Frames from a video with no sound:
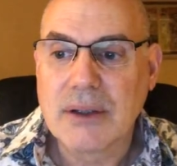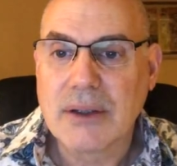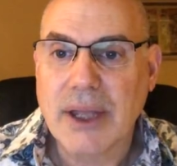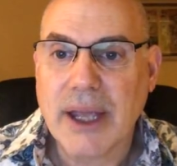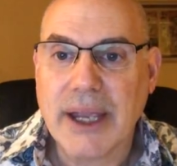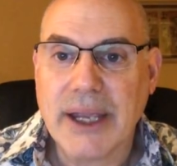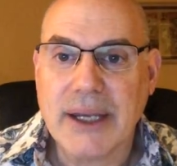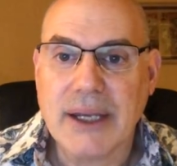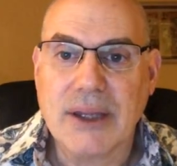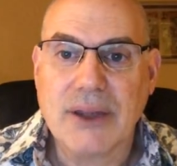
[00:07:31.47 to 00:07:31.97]

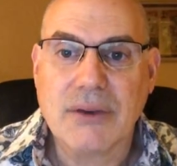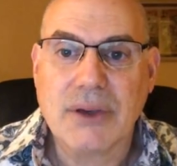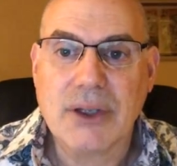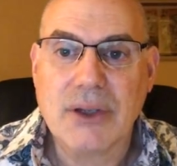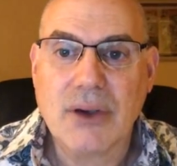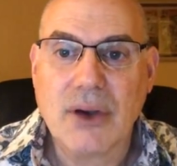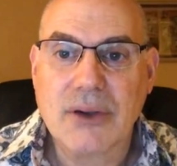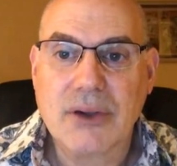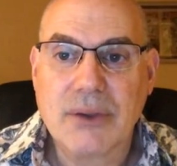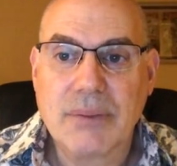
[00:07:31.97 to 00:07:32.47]
83
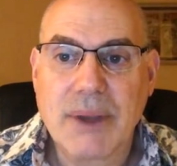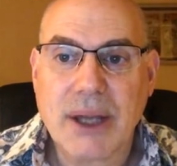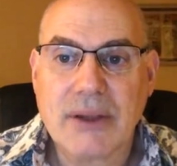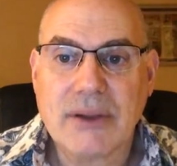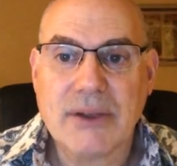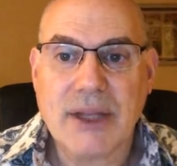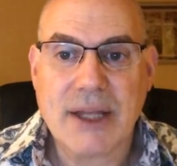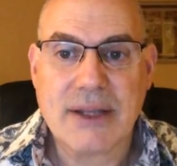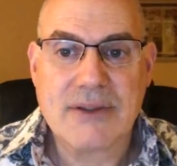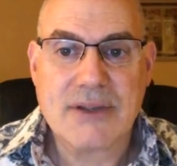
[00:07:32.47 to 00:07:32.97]
talks about
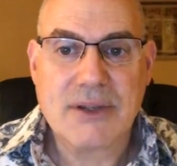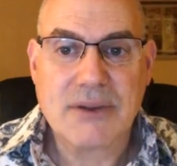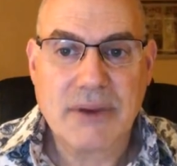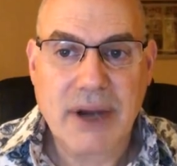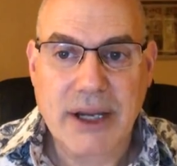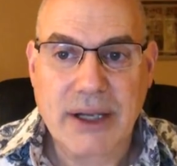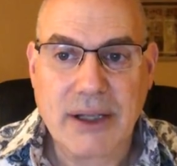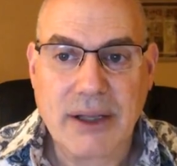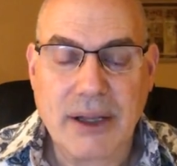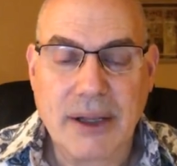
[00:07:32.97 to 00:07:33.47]
dense,
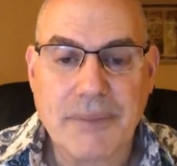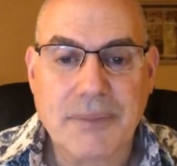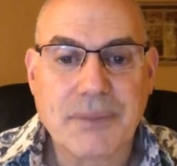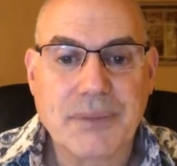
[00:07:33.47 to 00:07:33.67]
irregular,